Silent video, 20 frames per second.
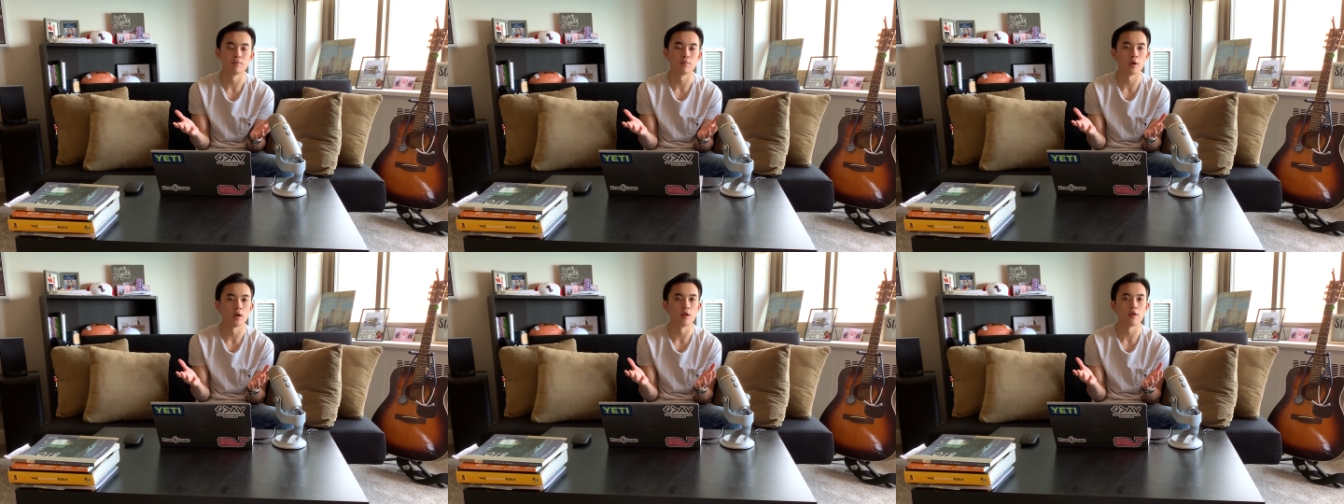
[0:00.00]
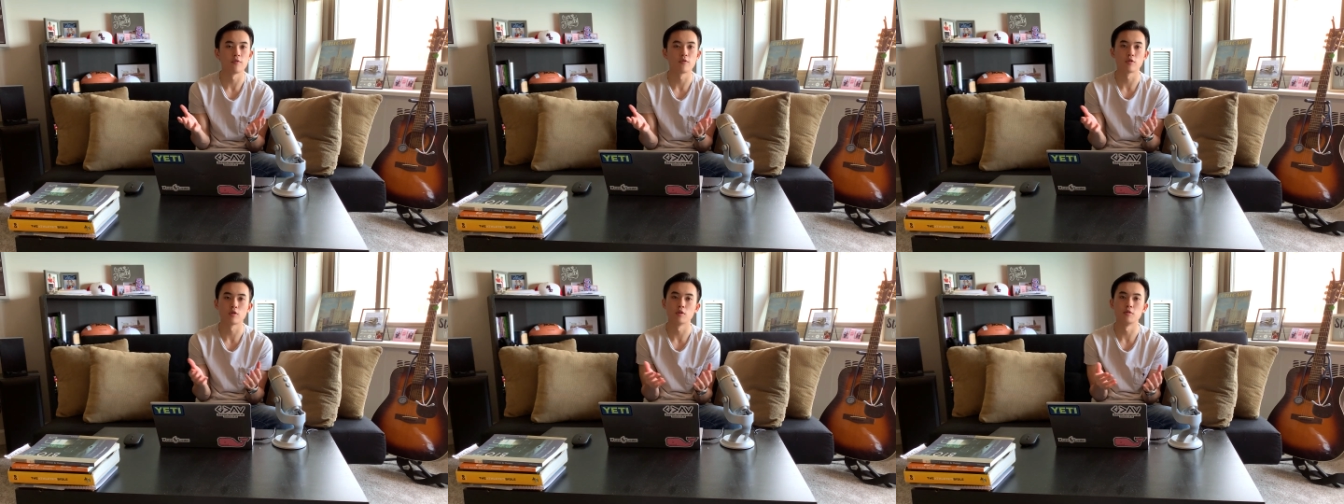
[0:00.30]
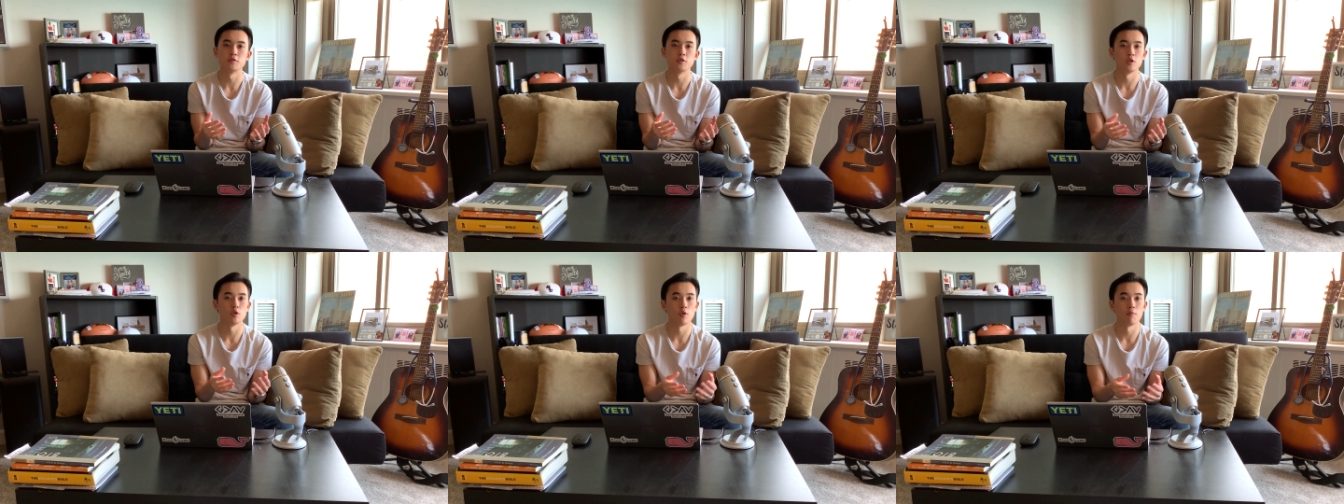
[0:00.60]
But for
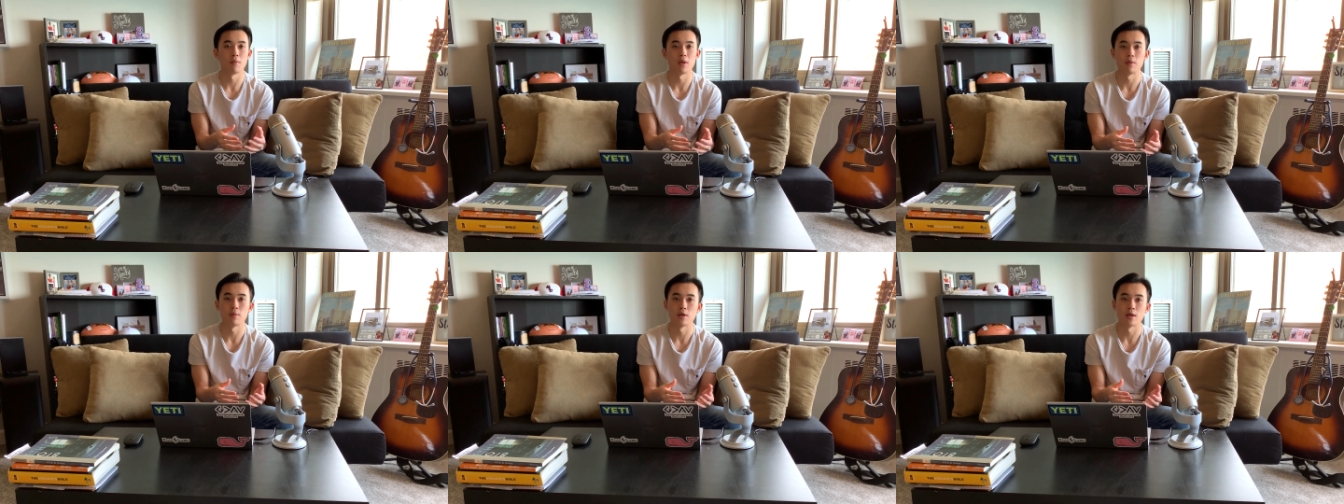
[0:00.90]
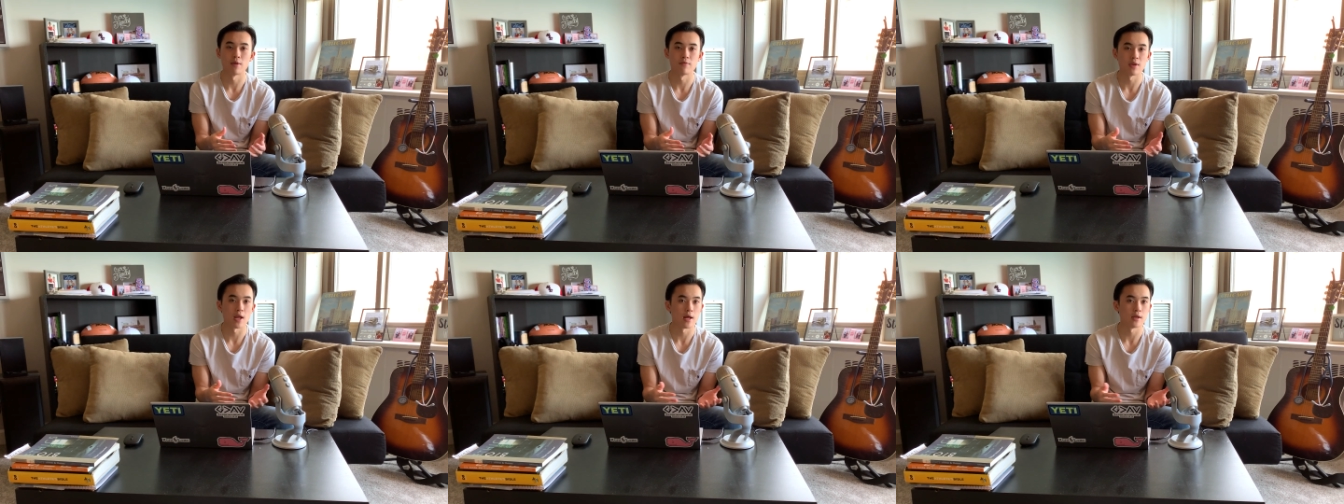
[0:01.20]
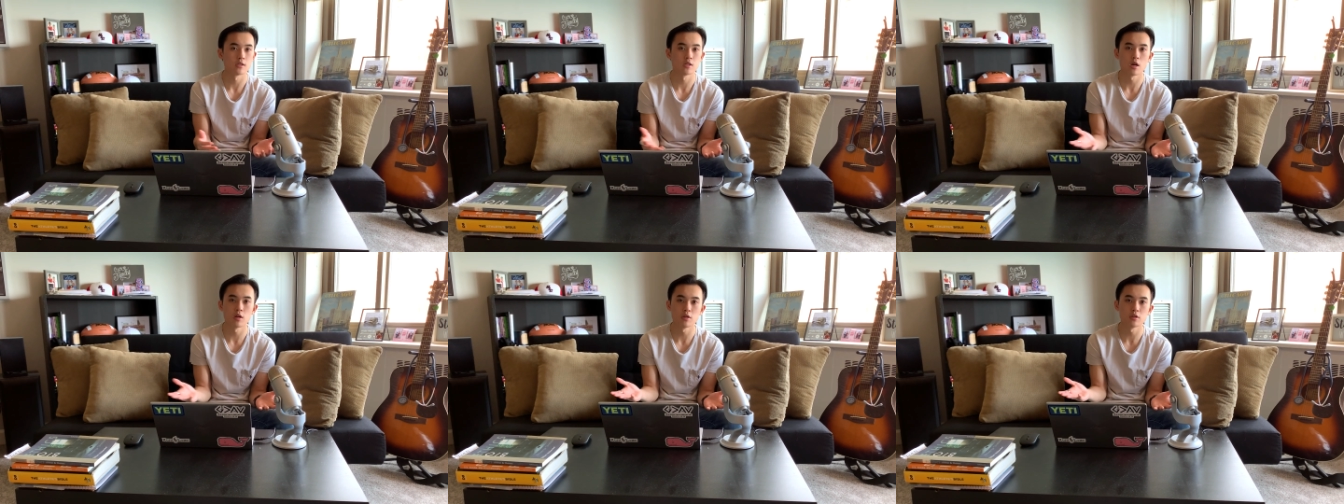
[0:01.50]
those of you who maybe have
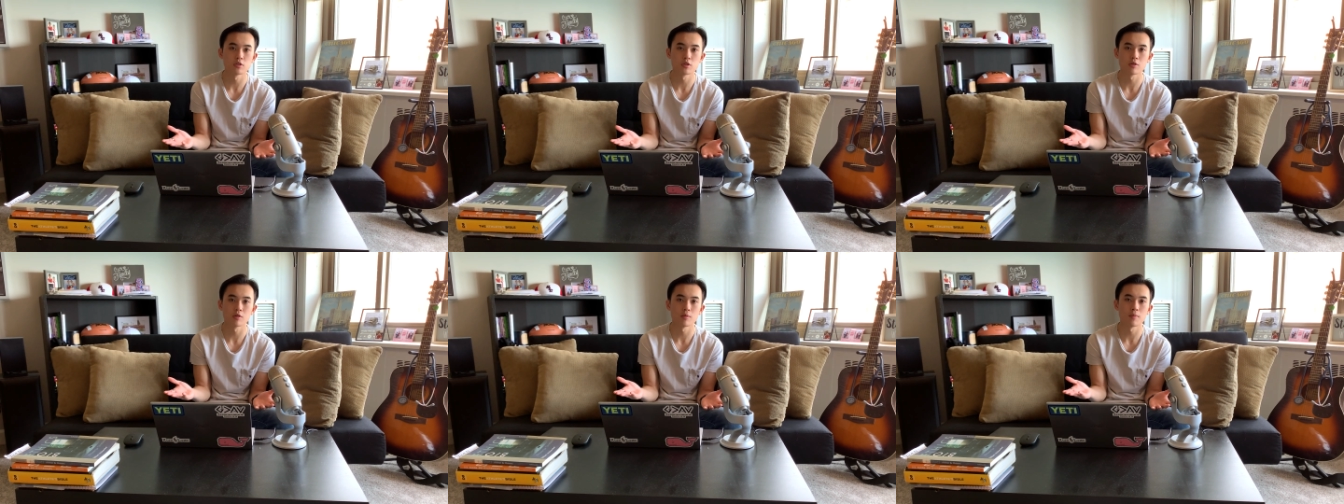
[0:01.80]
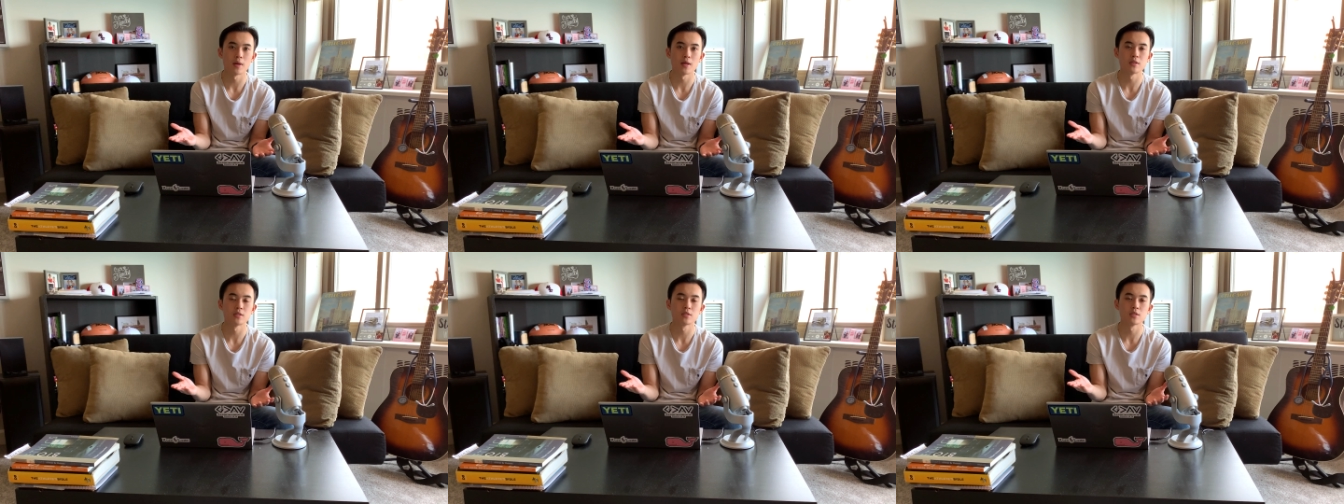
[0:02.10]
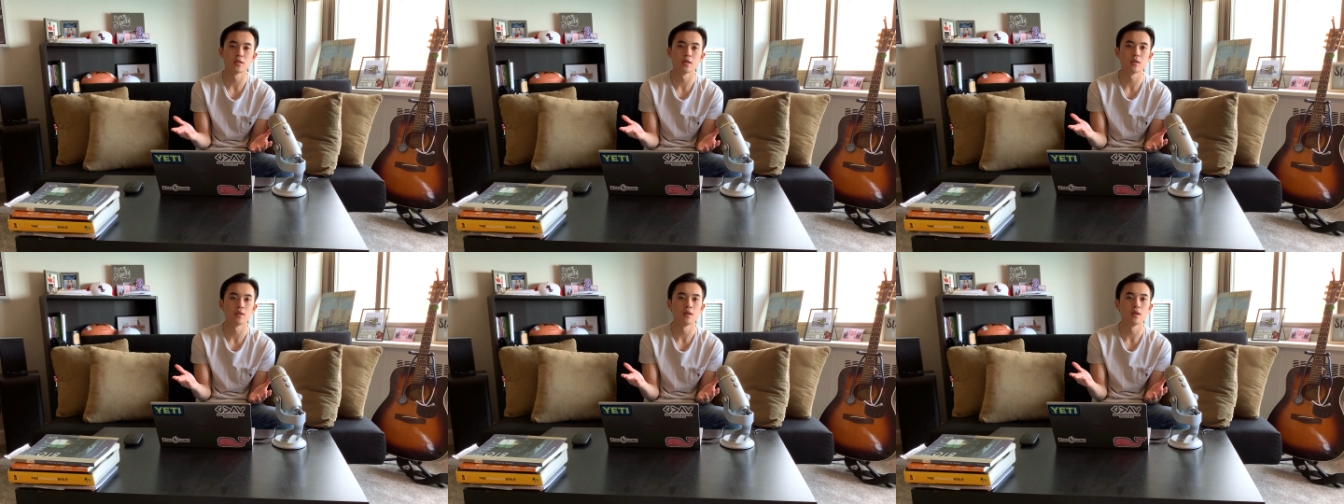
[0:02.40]
not done internal
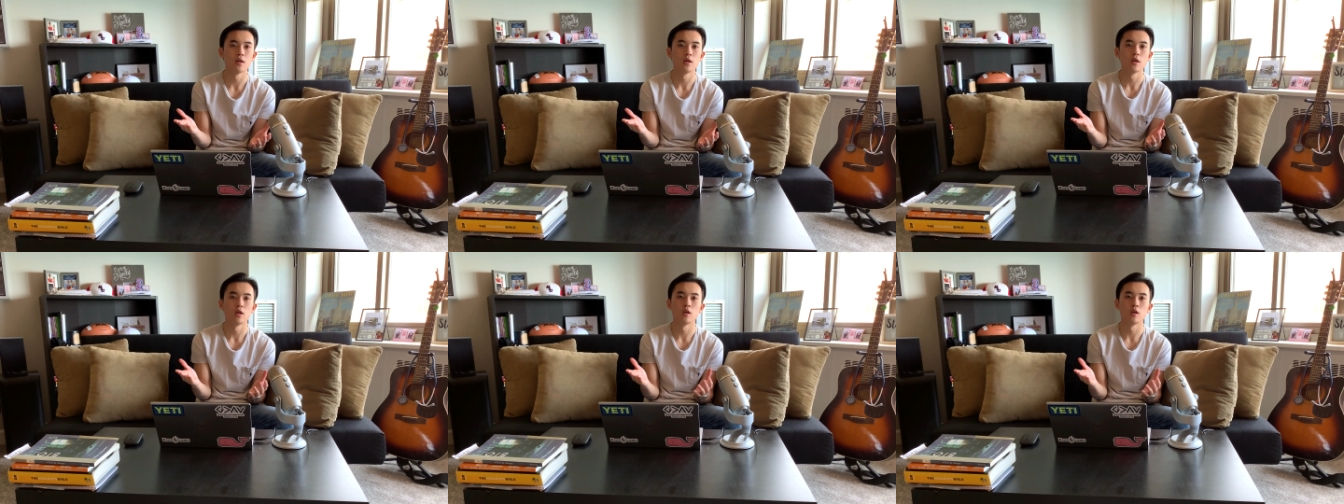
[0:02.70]
medicine,